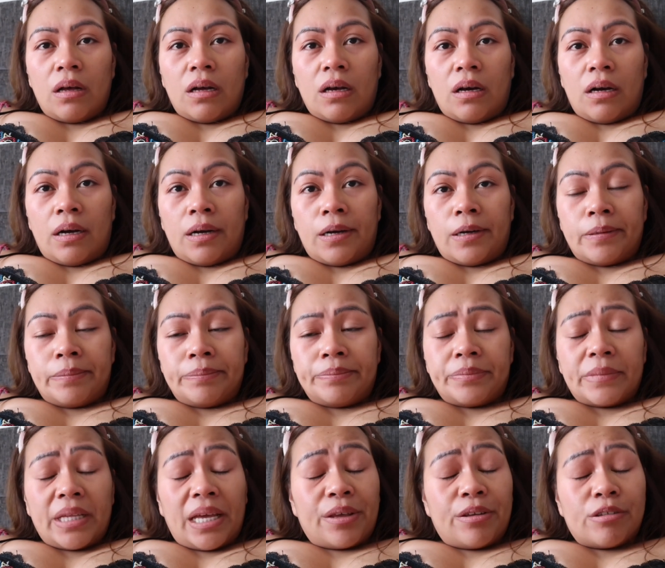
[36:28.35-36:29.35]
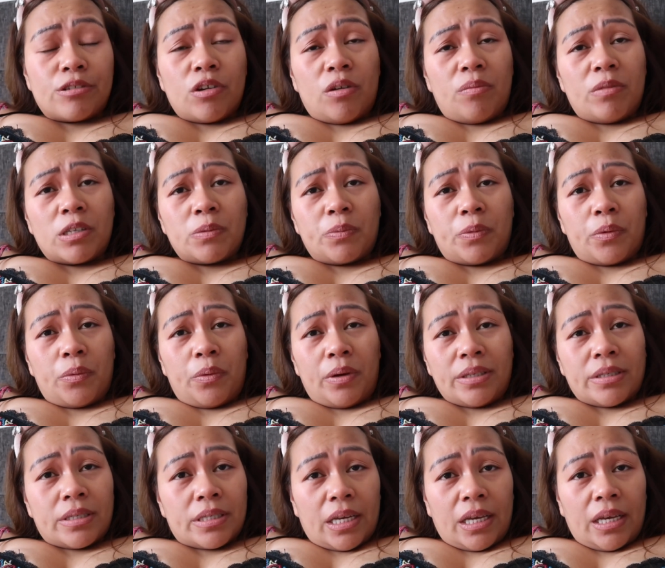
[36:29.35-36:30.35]
Thank you so much for
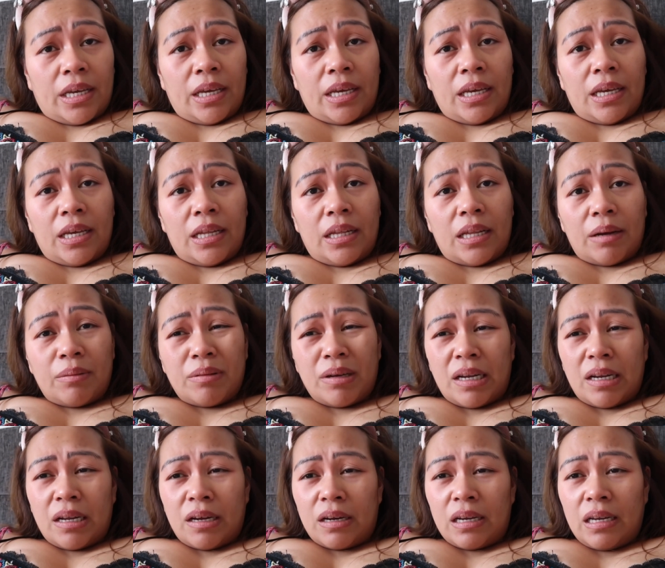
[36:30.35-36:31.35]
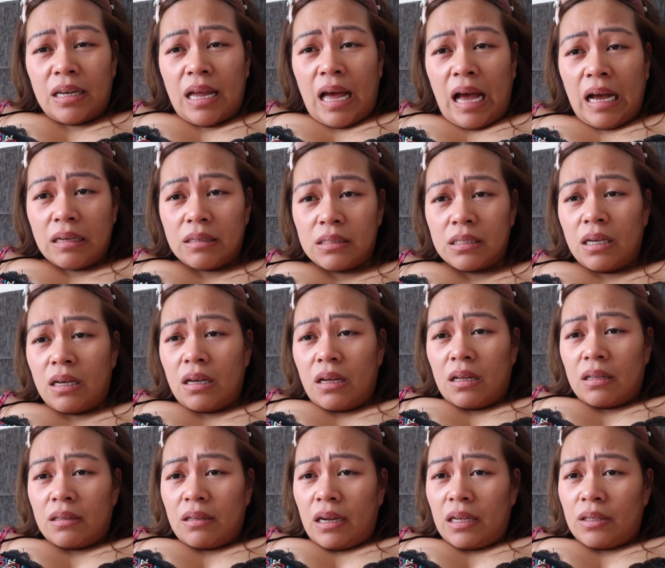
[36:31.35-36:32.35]
watching. I'm gonna relax,
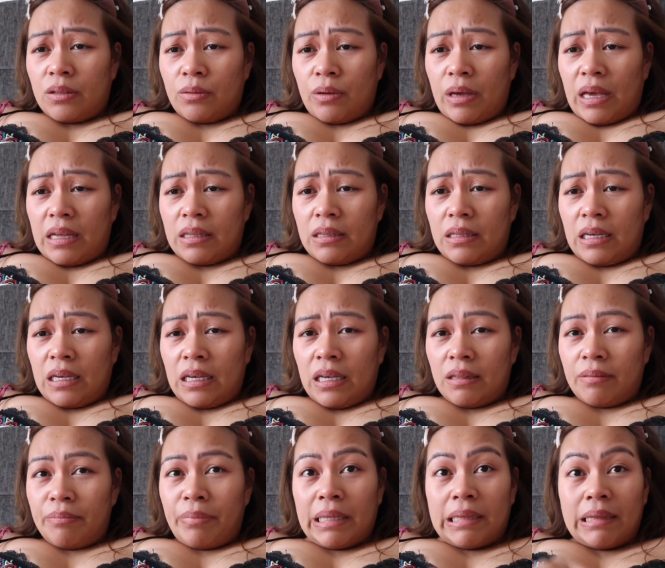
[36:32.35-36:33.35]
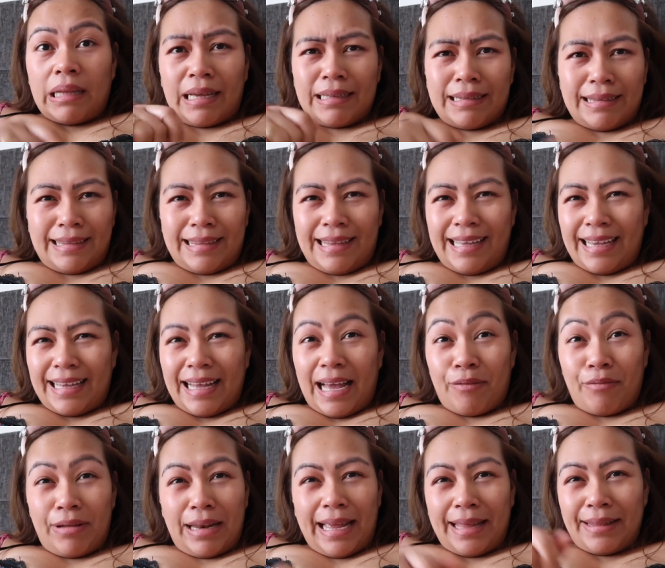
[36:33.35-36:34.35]
try to edit, but I think I
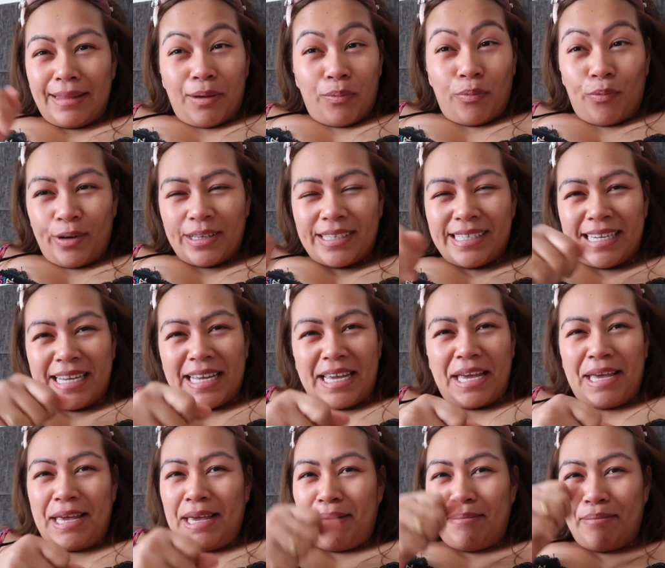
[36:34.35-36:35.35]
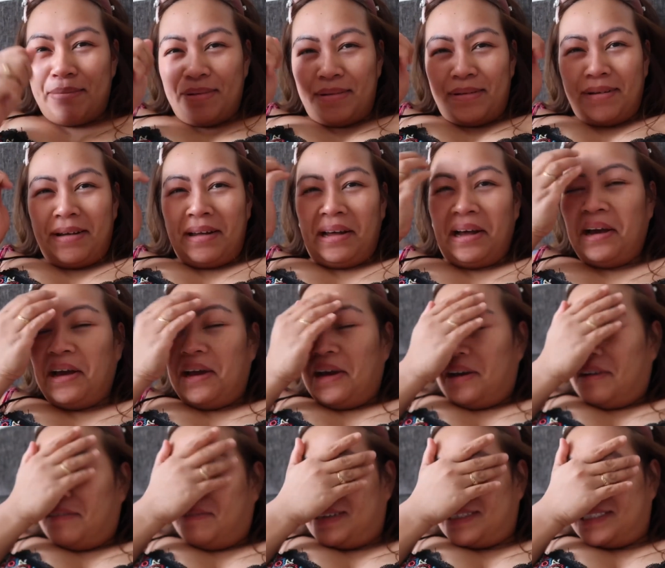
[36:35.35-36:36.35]
will end up watching him
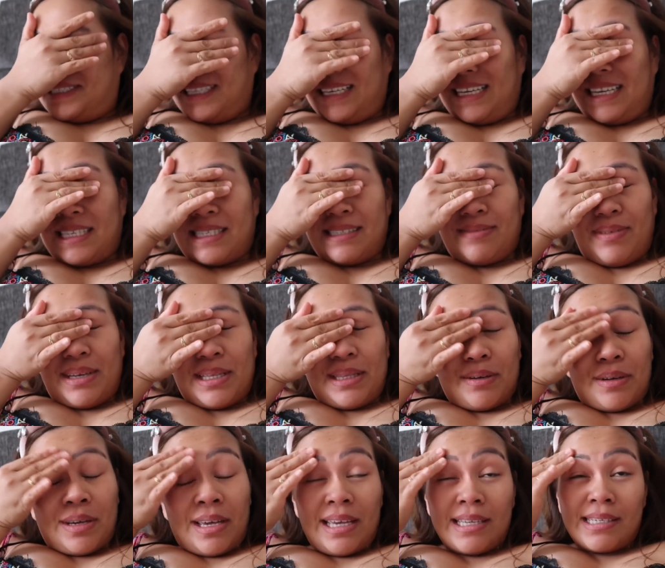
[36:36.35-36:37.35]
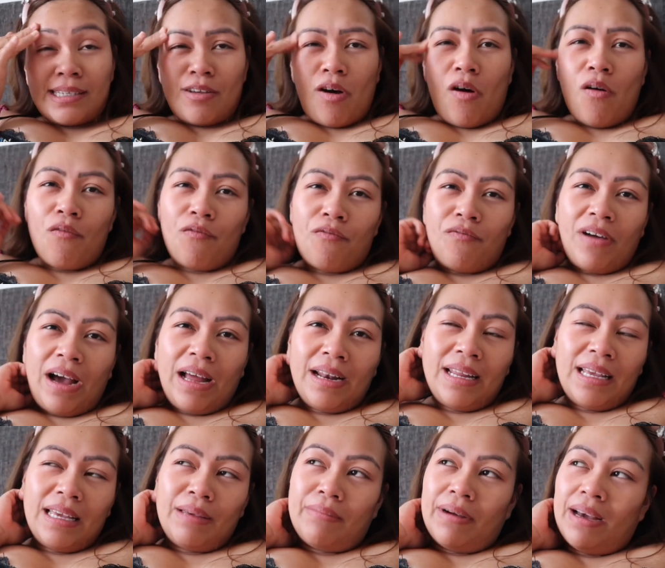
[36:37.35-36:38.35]
watching his video. He's so
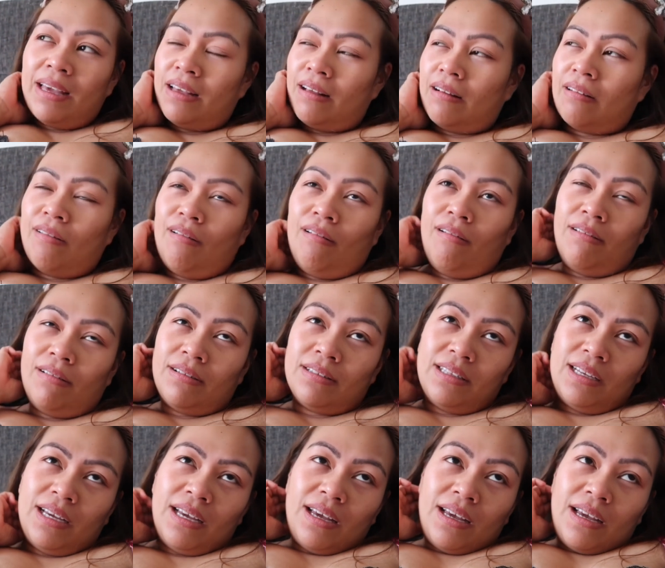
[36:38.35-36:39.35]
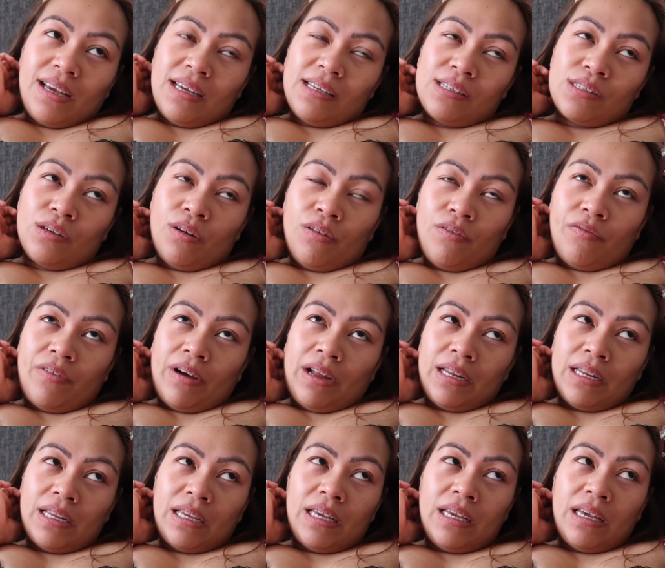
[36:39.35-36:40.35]
funny, my god, he's so
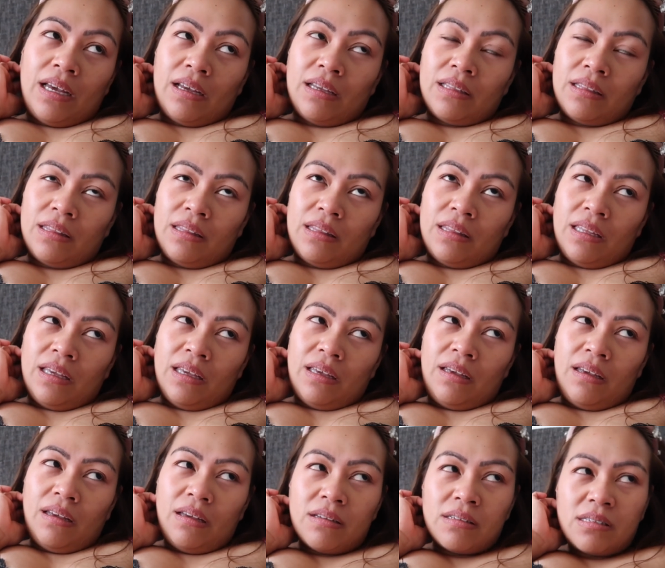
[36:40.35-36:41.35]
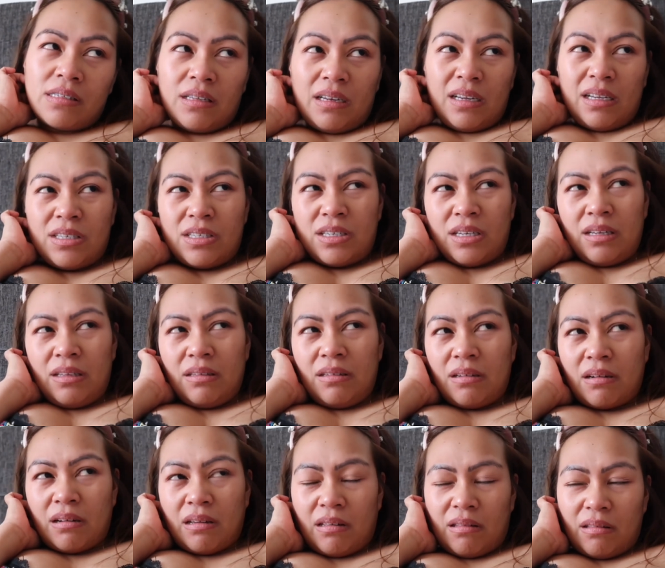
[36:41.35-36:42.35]
funny. I think he has 3
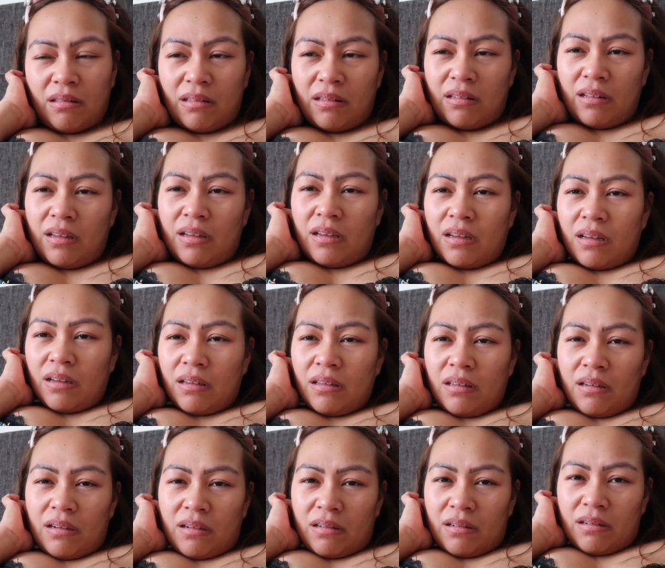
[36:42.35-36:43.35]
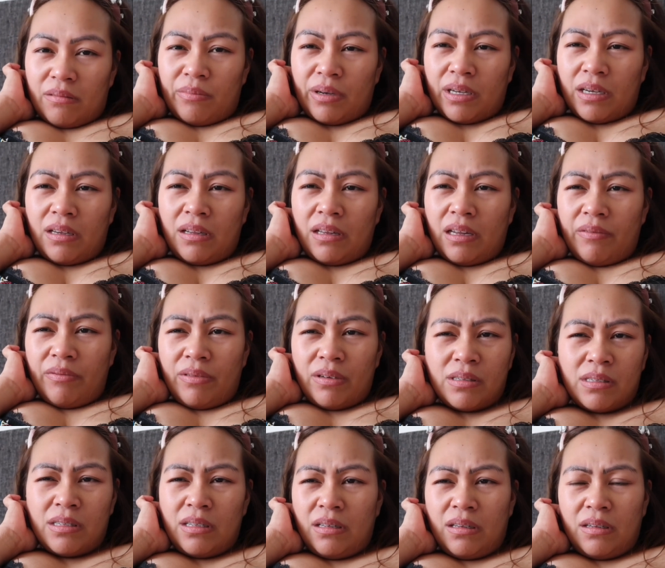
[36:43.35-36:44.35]
children, yeah, but he never
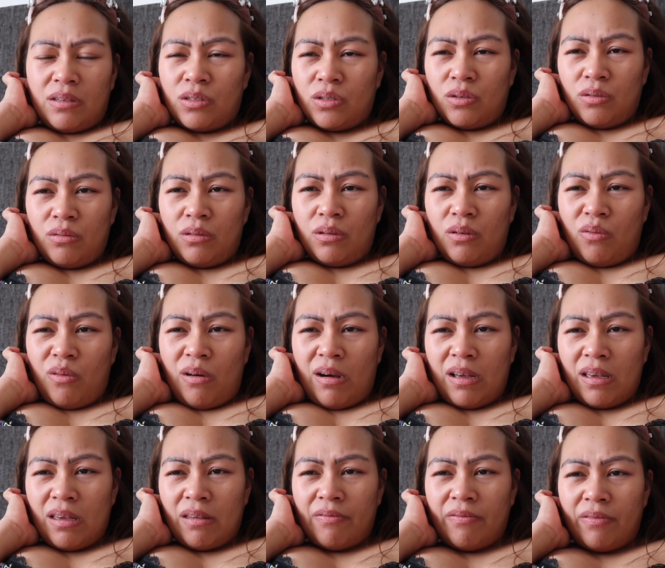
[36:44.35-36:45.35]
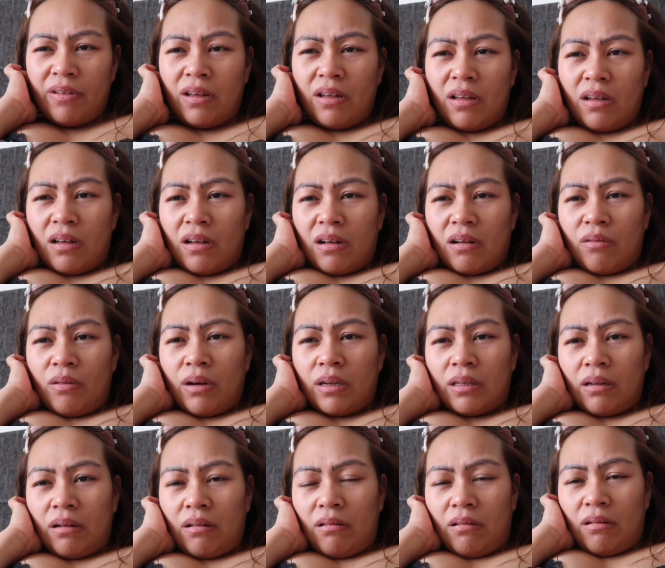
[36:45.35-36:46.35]
showed the wife
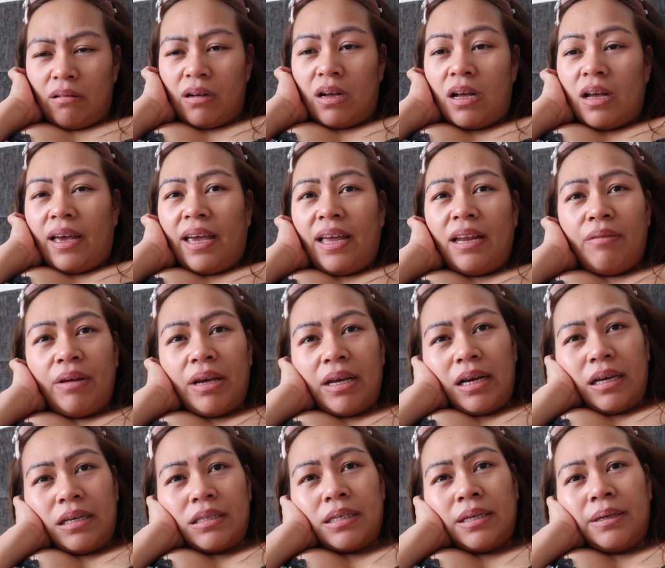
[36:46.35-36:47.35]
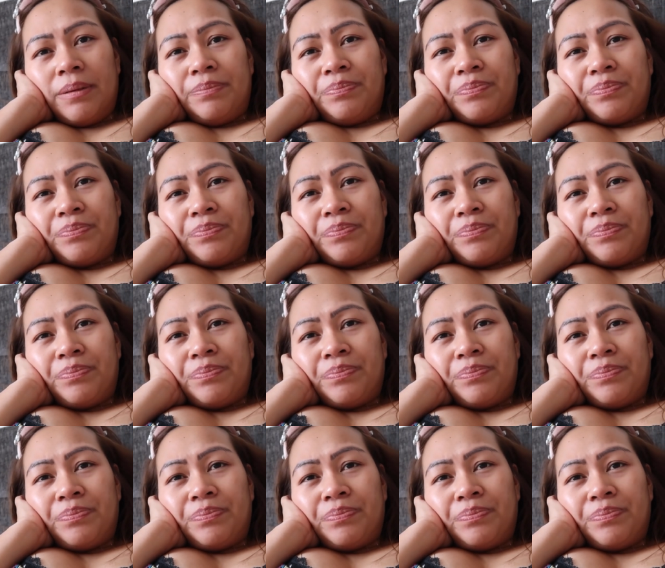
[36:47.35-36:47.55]
quite a lot. Anyway guys,